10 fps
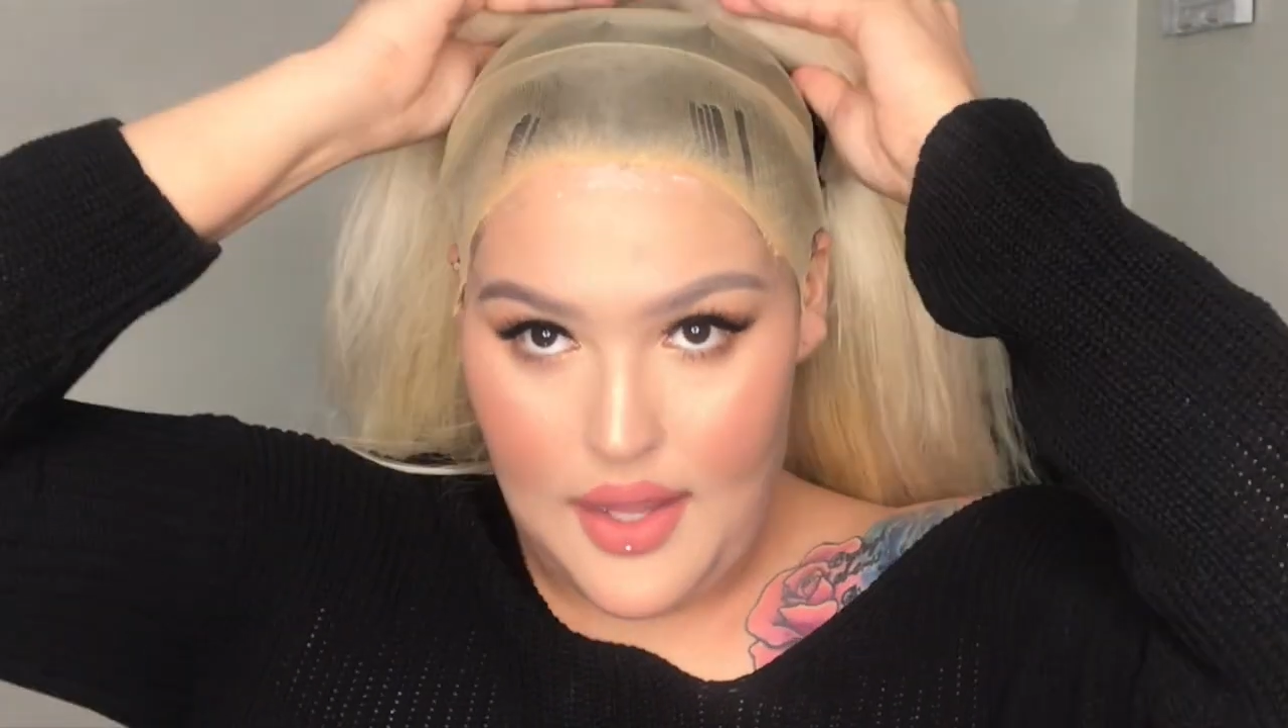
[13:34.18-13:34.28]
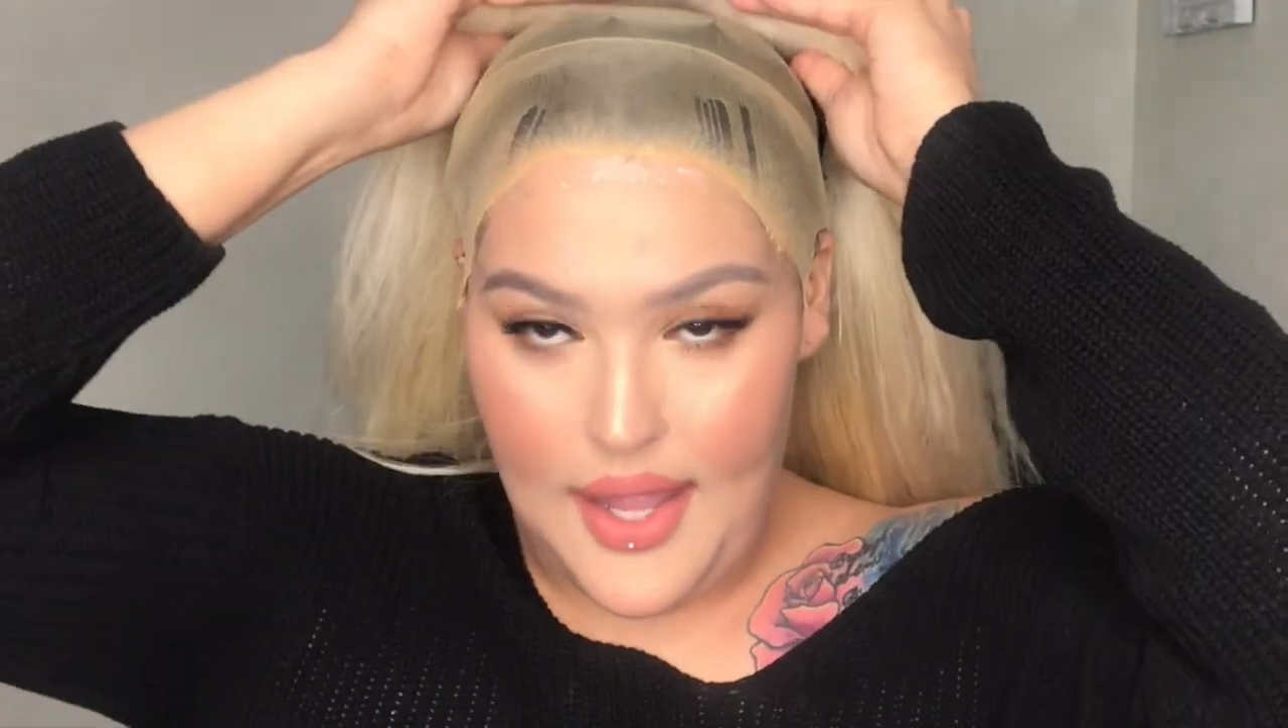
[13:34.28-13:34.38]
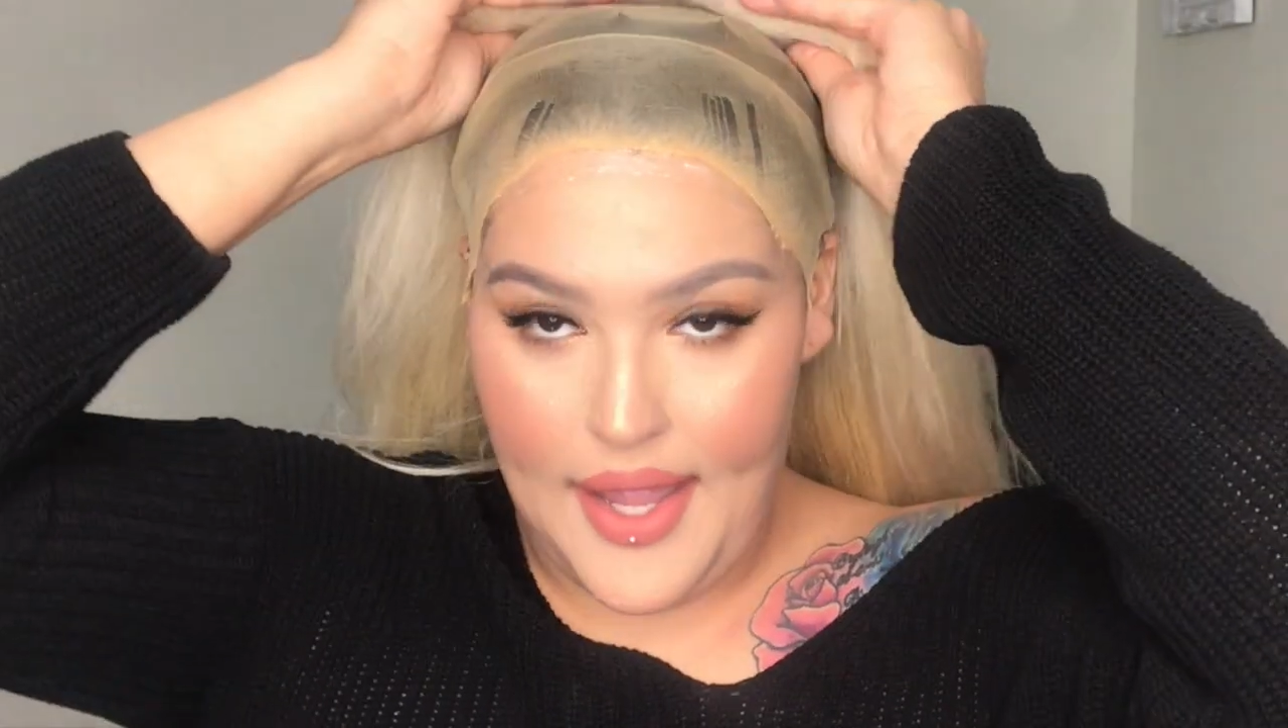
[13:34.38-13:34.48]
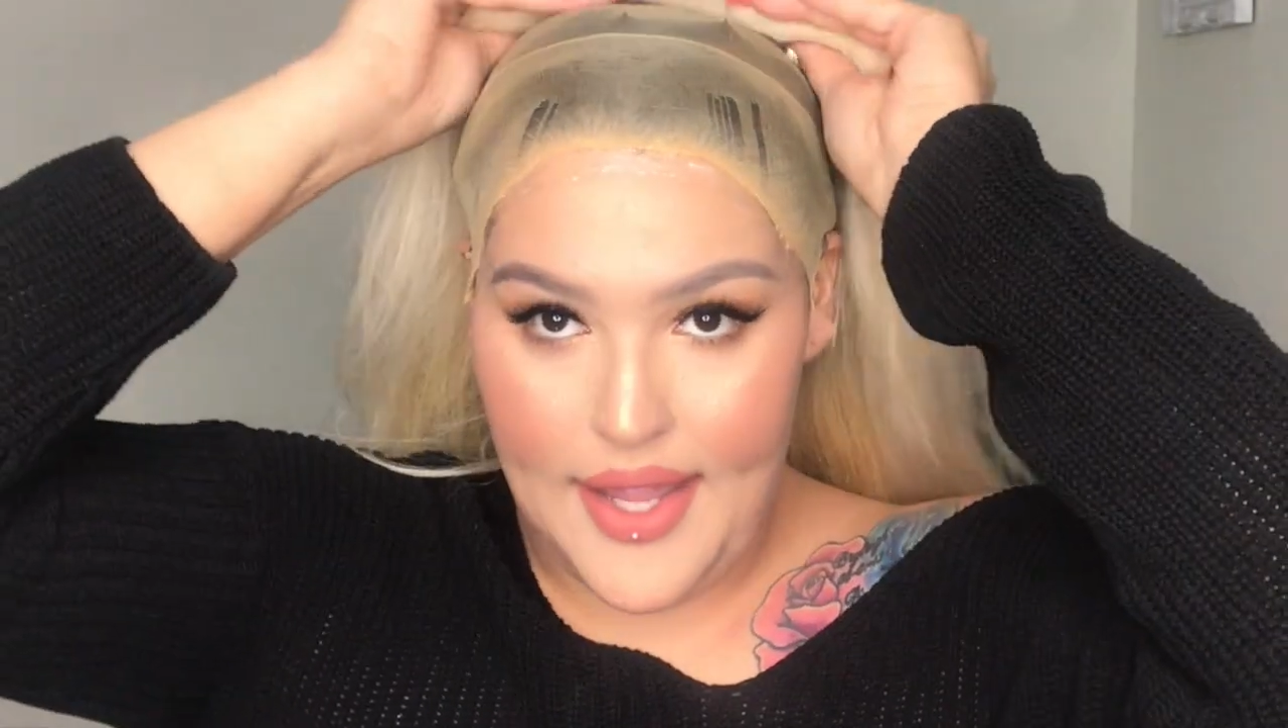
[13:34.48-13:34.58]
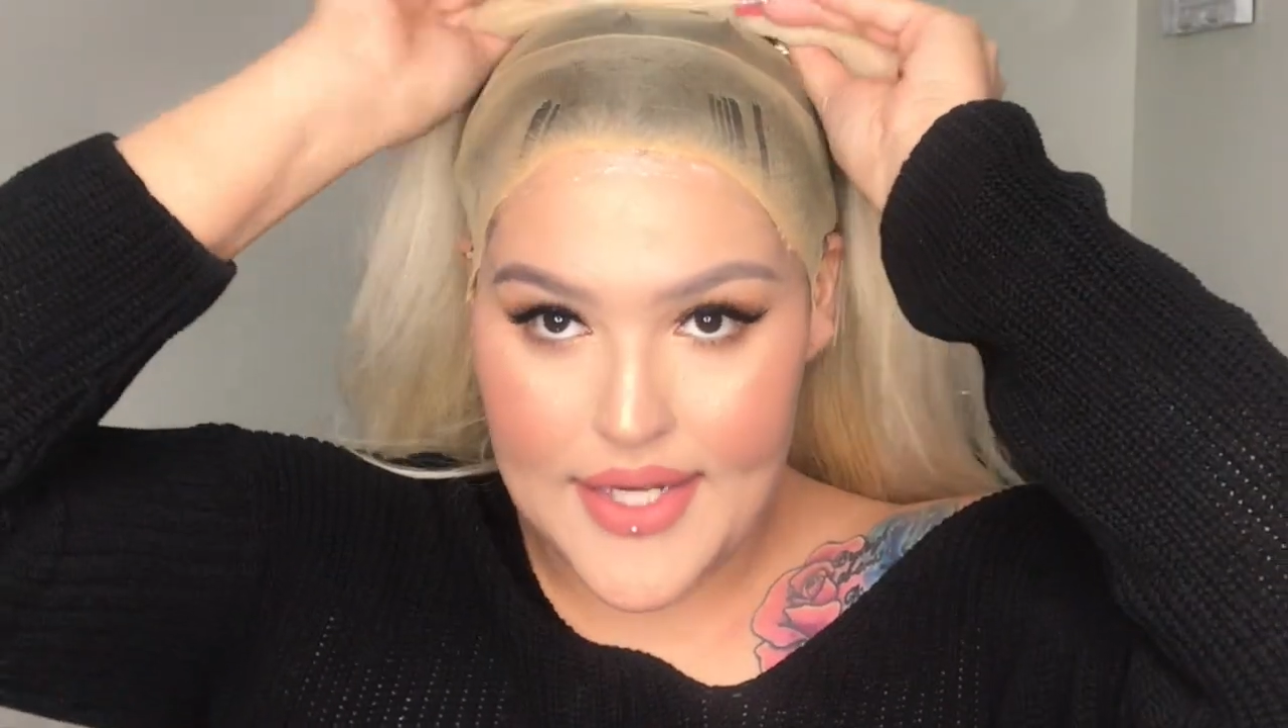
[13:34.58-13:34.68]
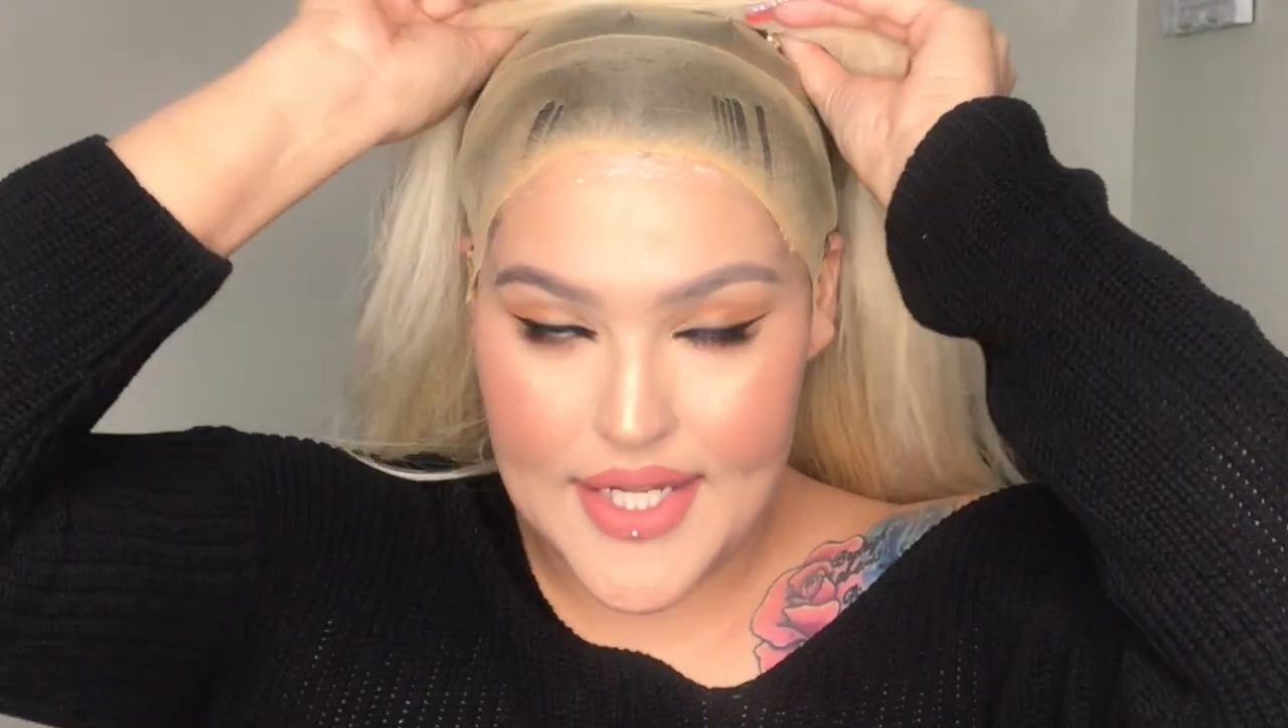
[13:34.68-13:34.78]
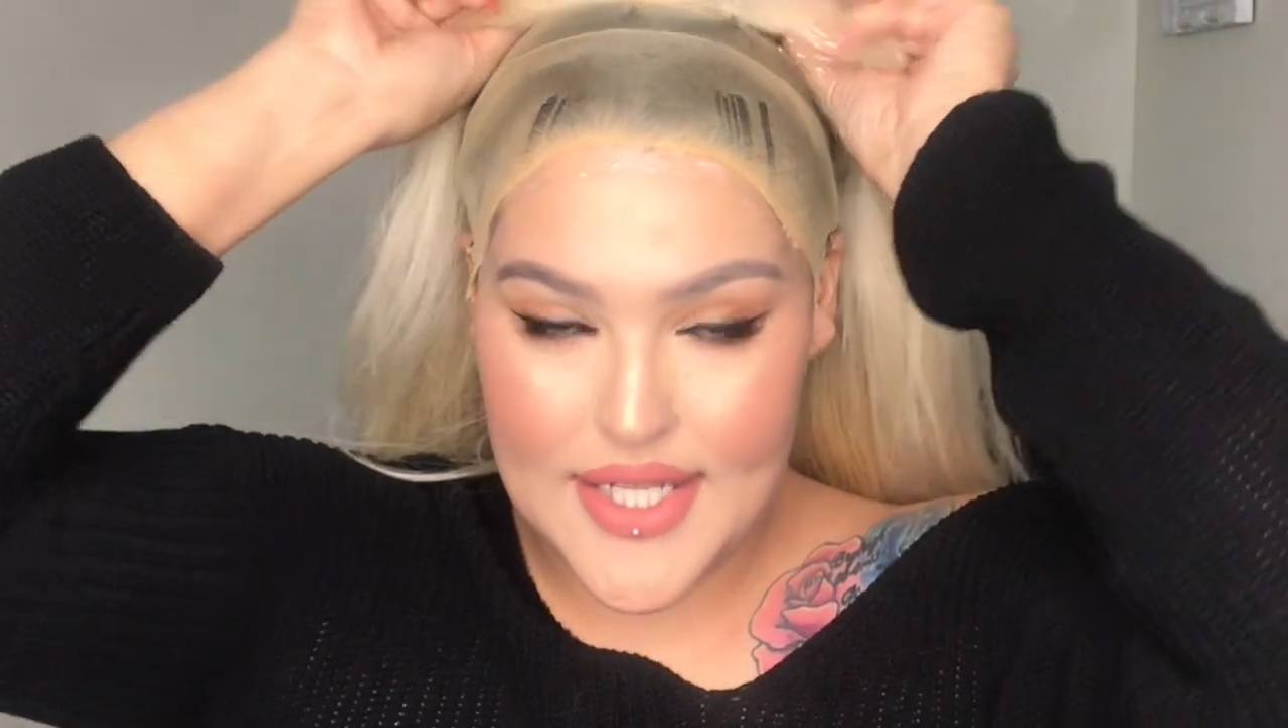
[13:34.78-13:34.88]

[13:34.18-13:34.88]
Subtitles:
and